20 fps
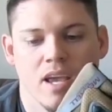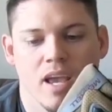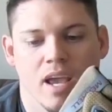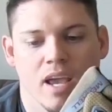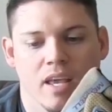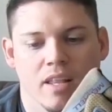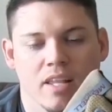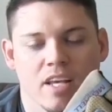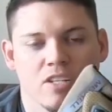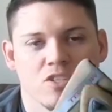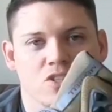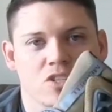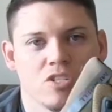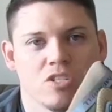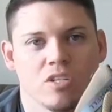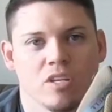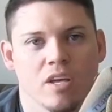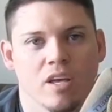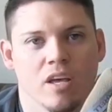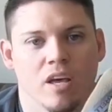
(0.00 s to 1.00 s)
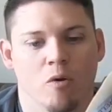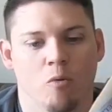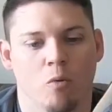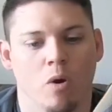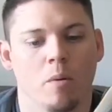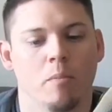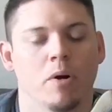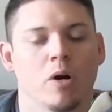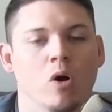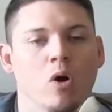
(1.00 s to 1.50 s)
and that's just a
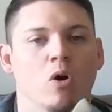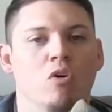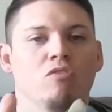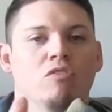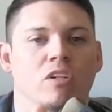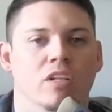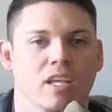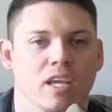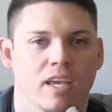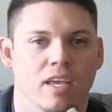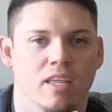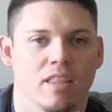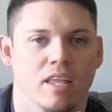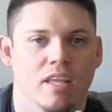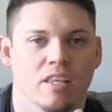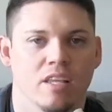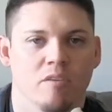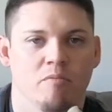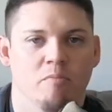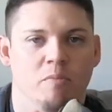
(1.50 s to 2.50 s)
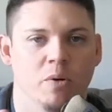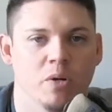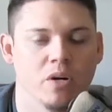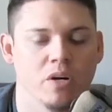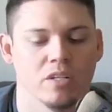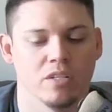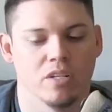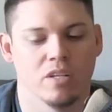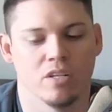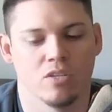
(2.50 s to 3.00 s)
rubber overlay that they've put
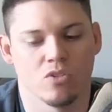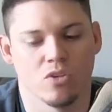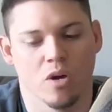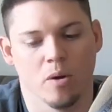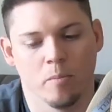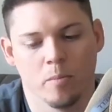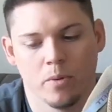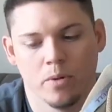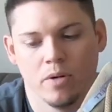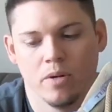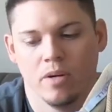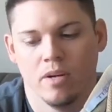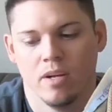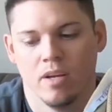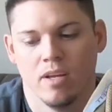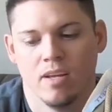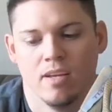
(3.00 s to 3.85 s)
onto this upper.